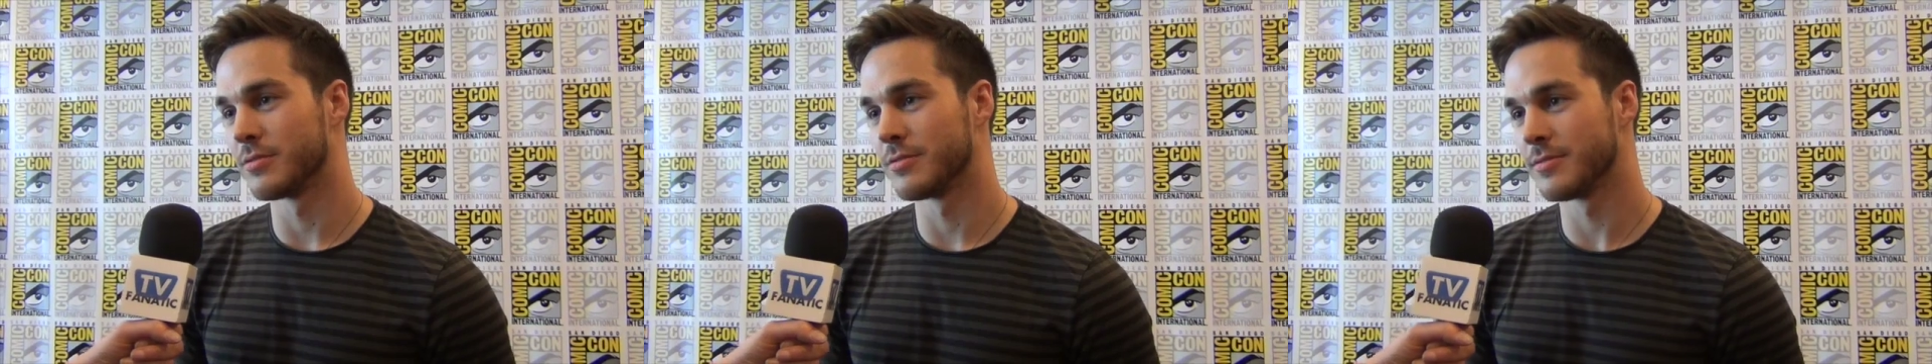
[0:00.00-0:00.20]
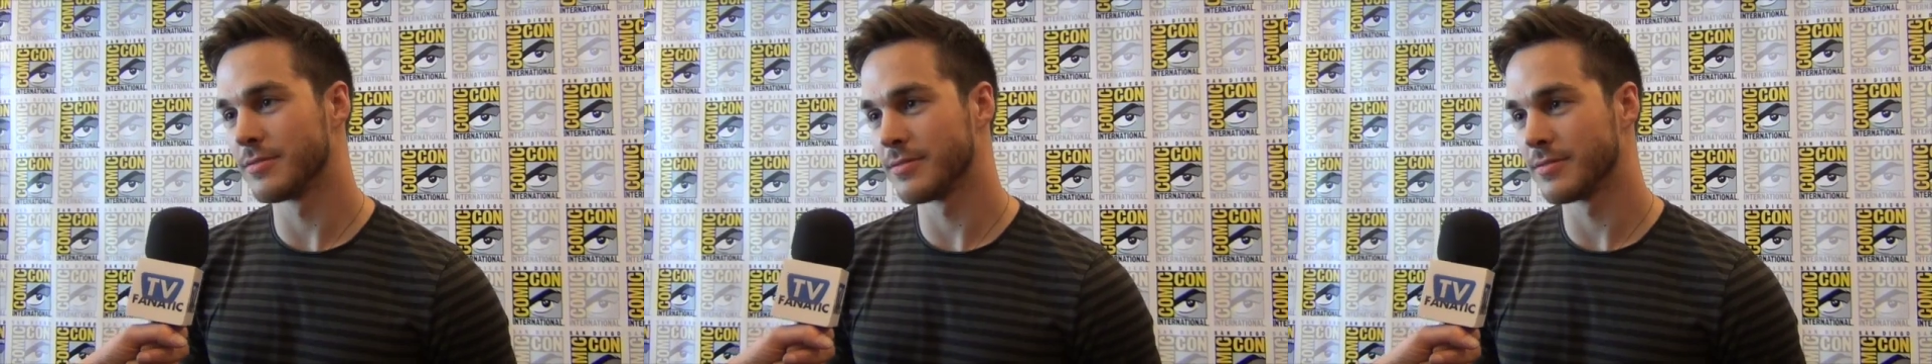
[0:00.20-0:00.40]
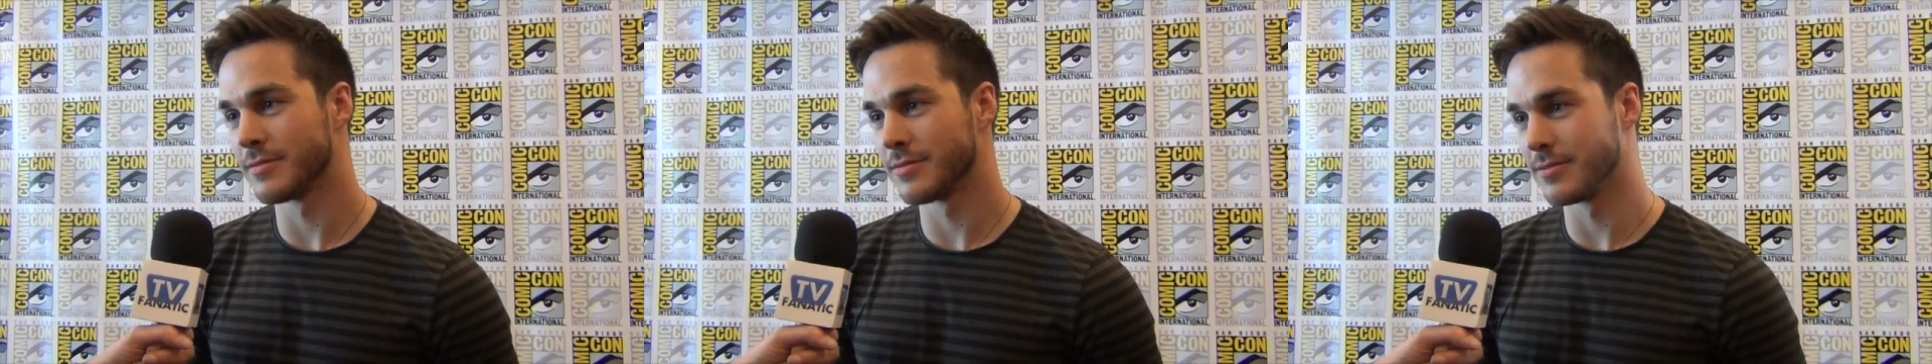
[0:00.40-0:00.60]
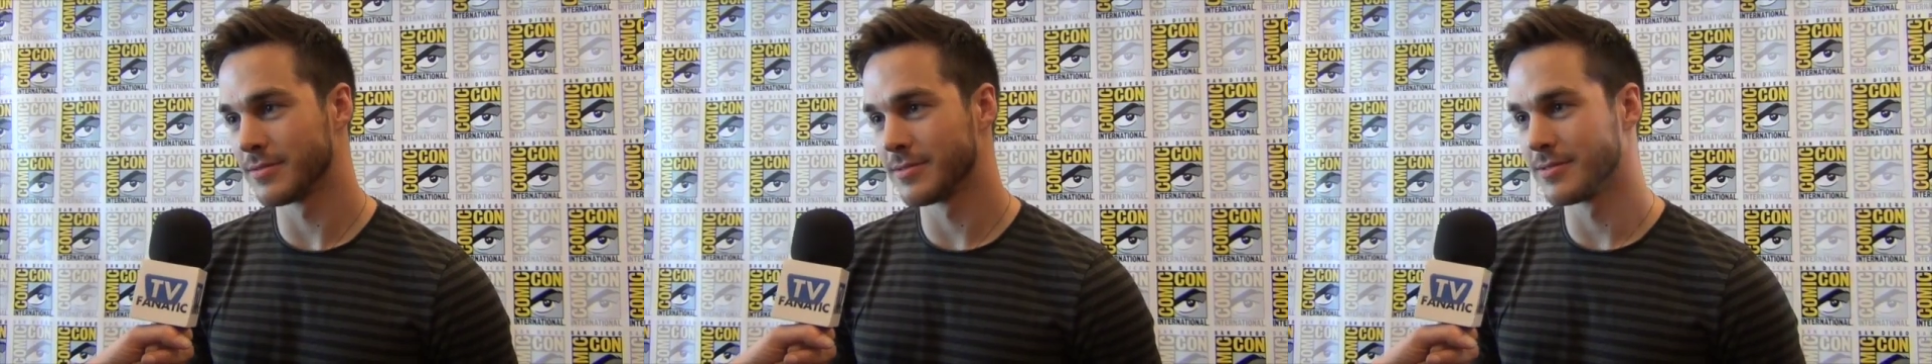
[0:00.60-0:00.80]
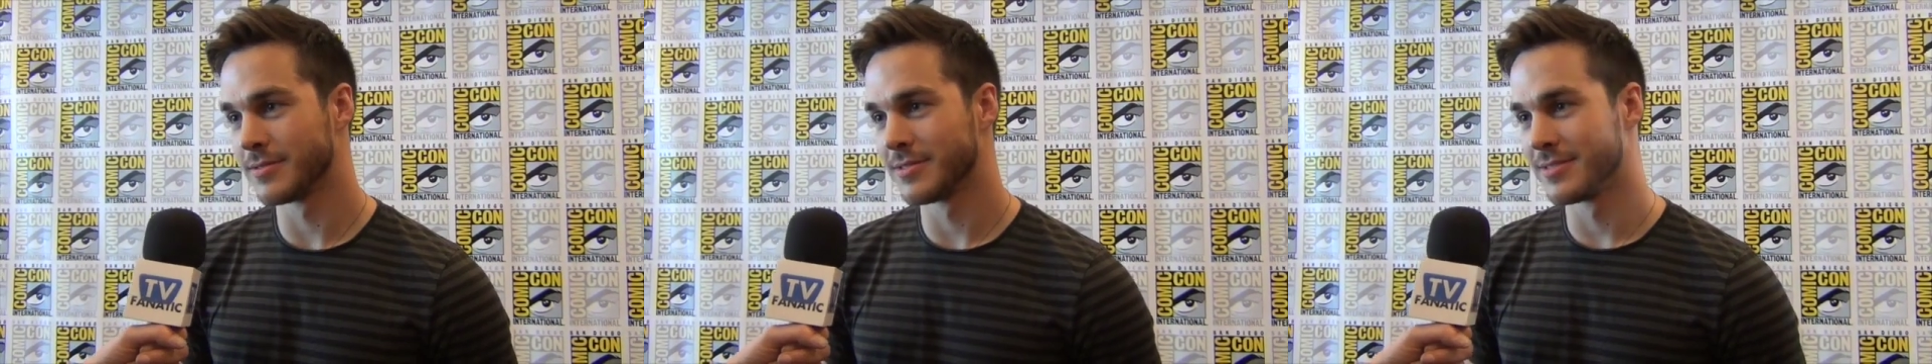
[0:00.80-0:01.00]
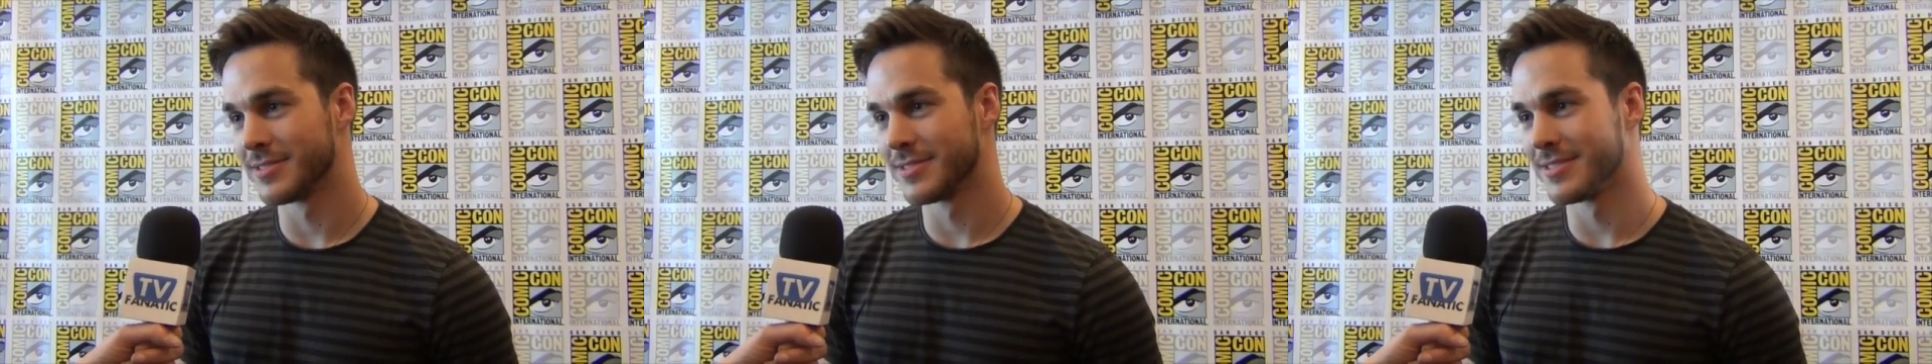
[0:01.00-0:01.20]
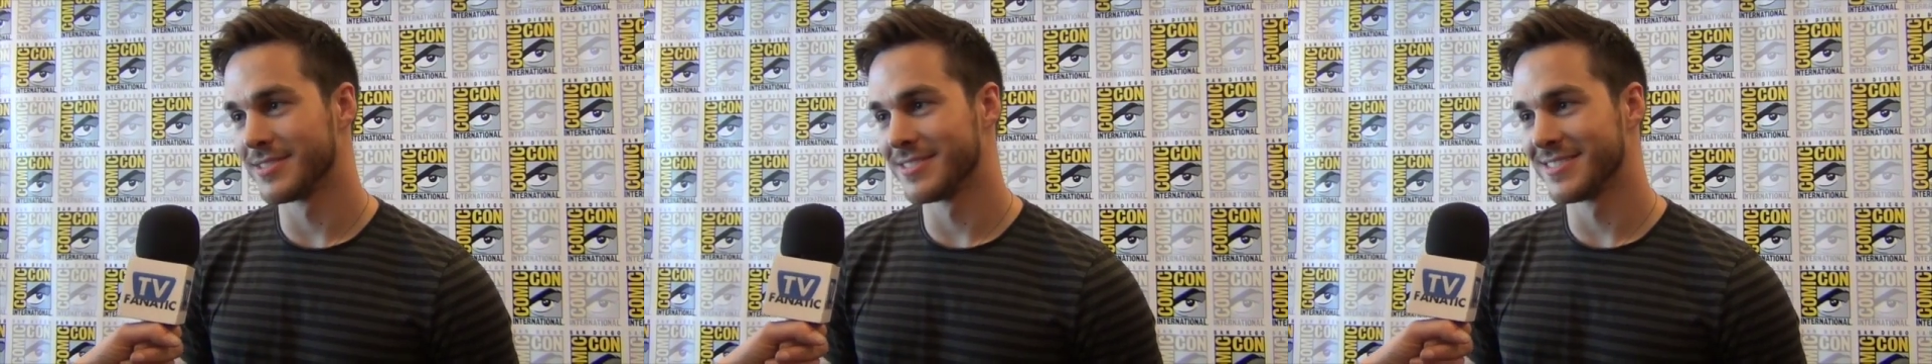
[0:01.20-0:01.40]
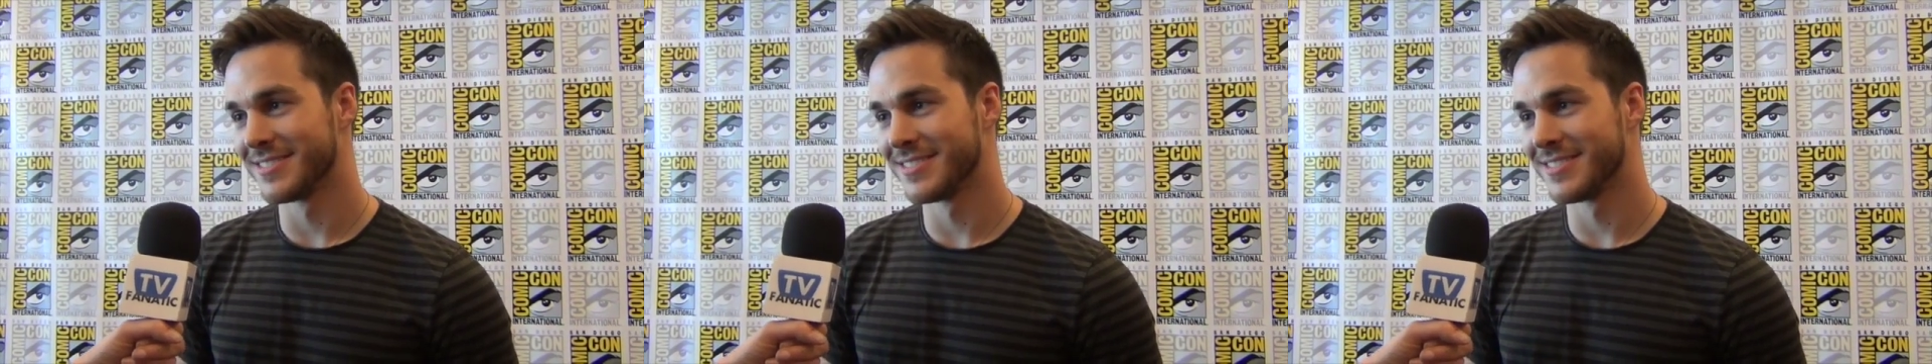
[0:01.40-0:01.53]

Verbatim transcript: Well, I saw the pilot, and